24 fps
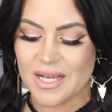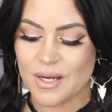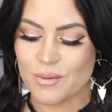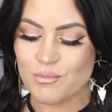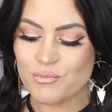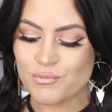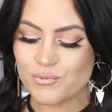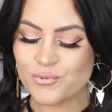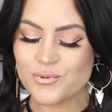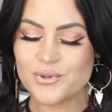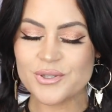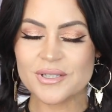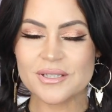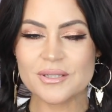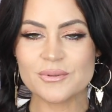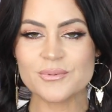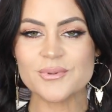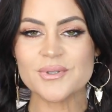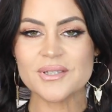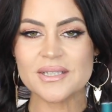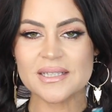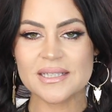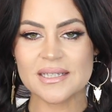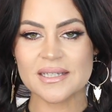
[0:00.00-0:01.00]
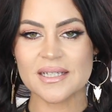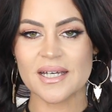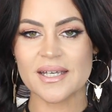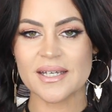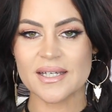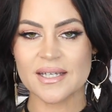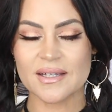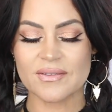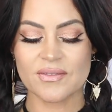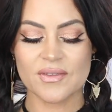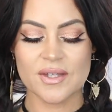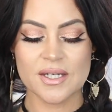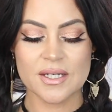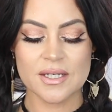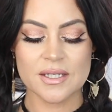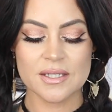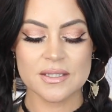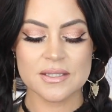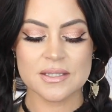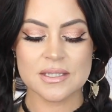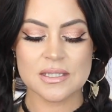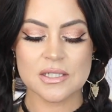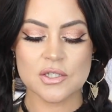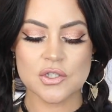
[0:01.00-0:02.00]
I'm really, really liking
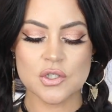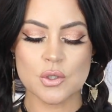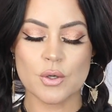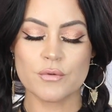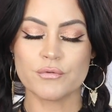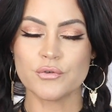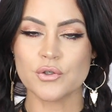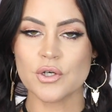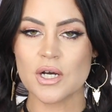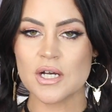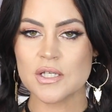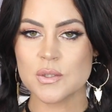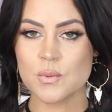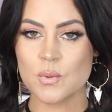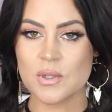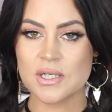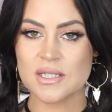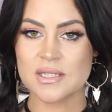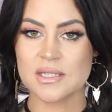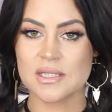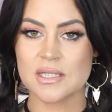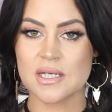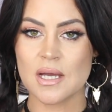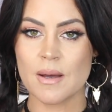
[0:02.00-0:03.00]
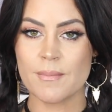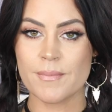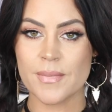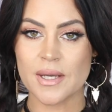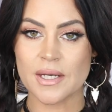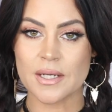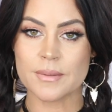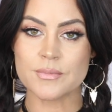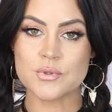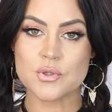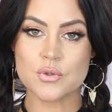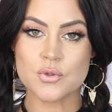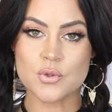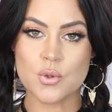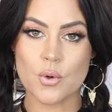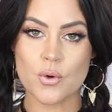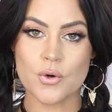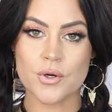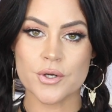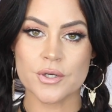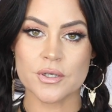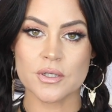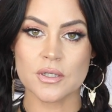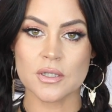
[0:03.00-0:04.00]
these. So if you guys want to see a makeup
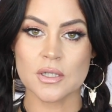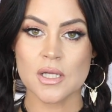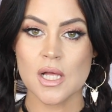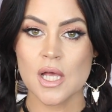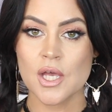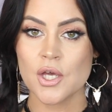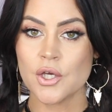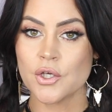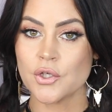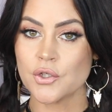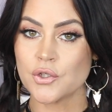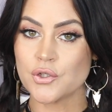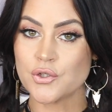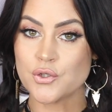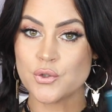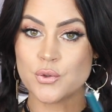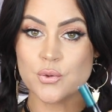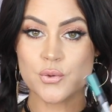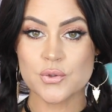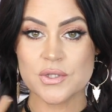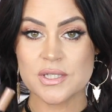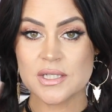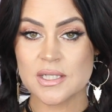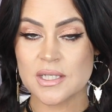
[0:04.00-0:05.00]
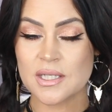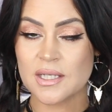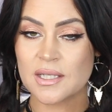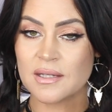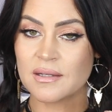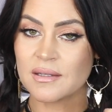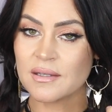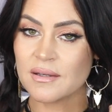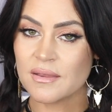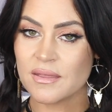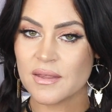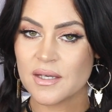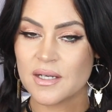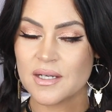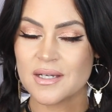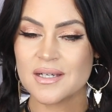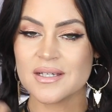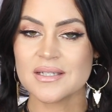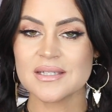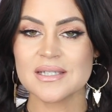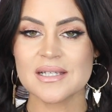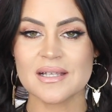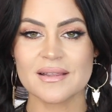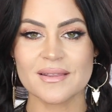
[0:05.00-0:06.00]
tutorial using
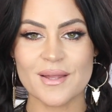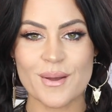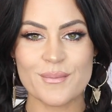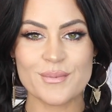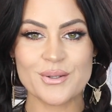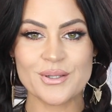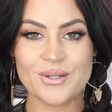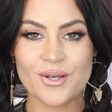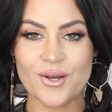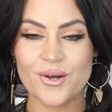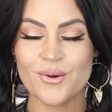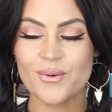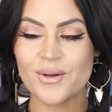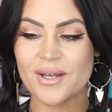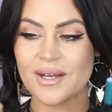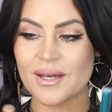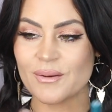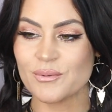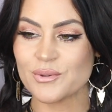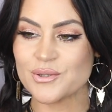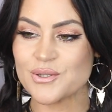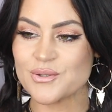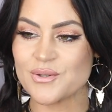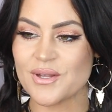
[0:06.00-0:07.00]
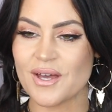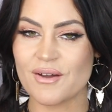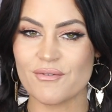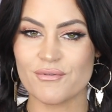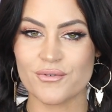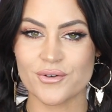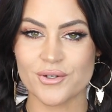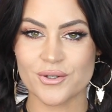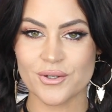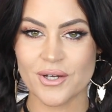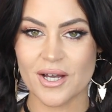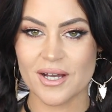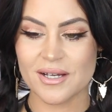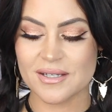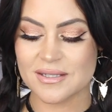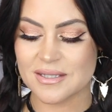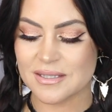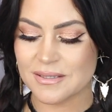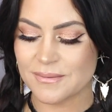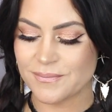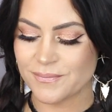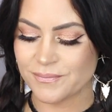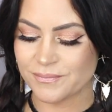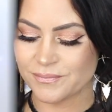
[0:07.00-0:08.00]
these, let me know, and I will do that for you guys.